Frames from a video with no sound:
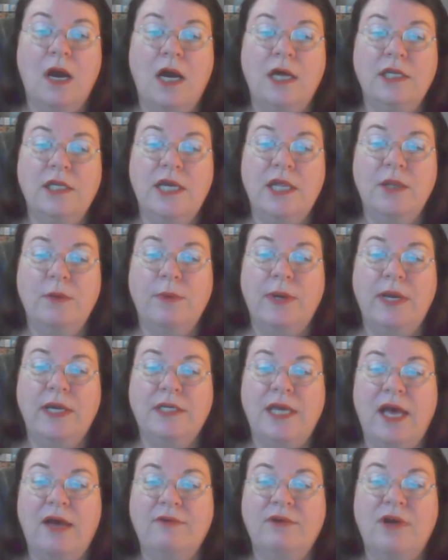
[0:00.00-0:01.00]
Another way
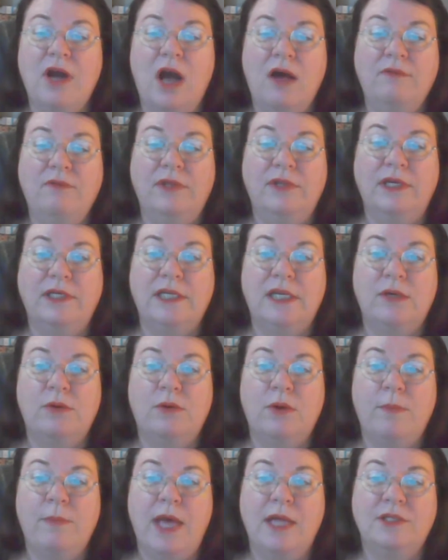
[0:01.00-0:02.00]
to have conflict in
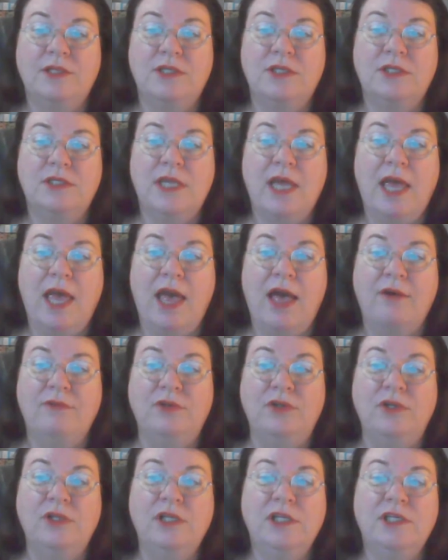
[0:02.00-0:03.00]
a romance is to
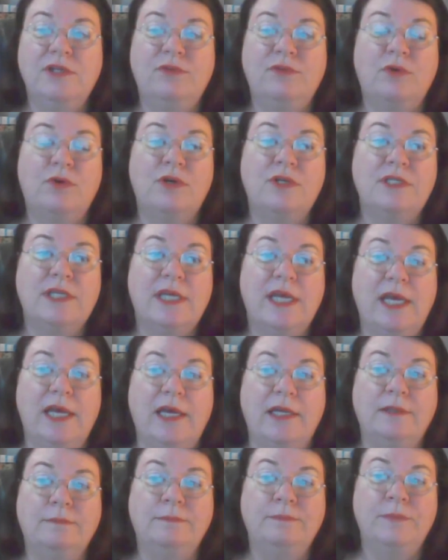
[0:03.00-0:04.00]
have newly divorced
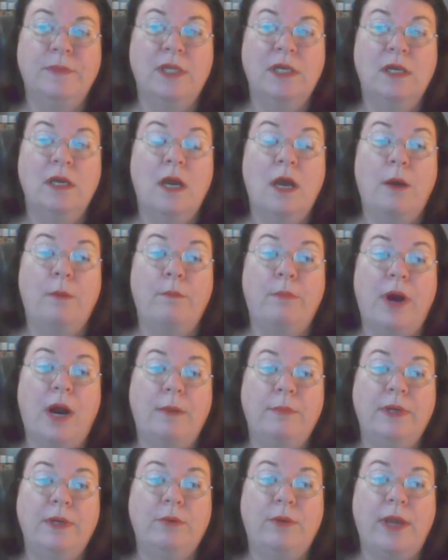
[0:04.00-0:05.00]
Ken,
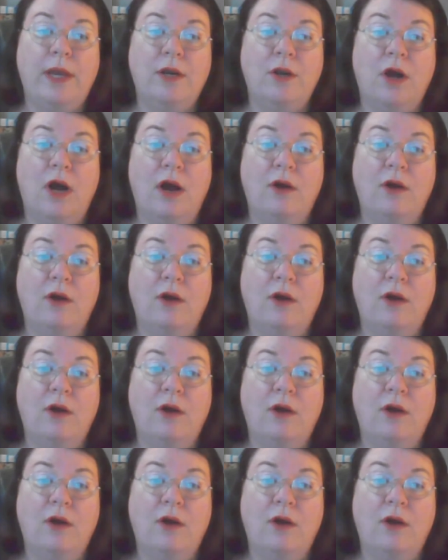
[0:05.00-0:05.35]
Barbie ran